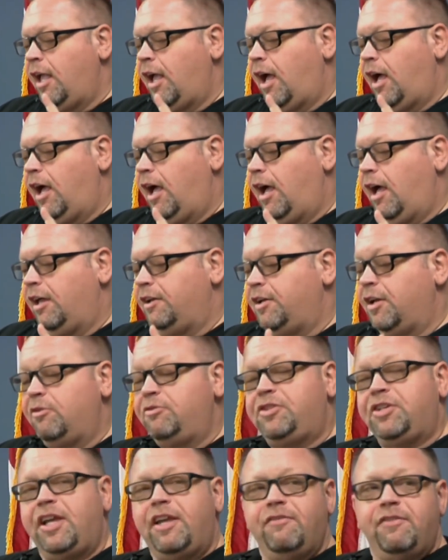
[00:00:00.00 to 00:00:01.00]
Uh, no
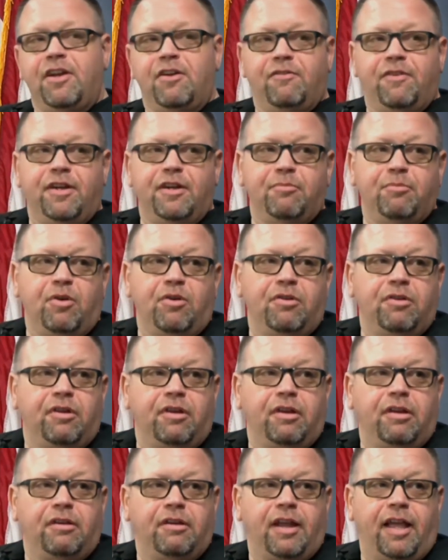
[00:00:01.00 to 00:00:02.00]
Shave November.
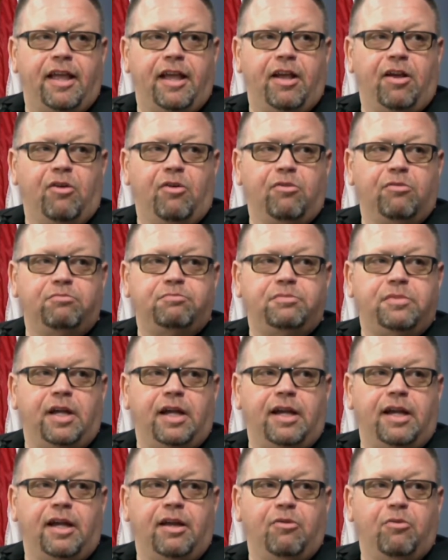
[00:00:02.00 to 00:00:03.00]
Now,
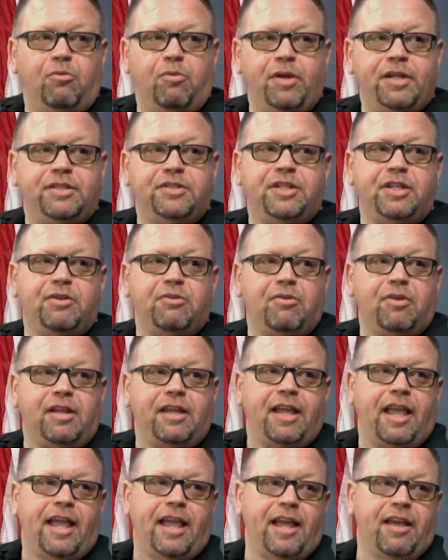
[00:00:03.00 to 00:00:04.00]
uh, we
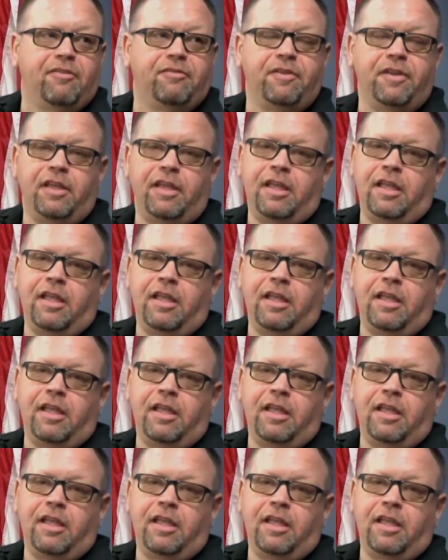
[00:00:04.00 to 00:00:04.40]
generally have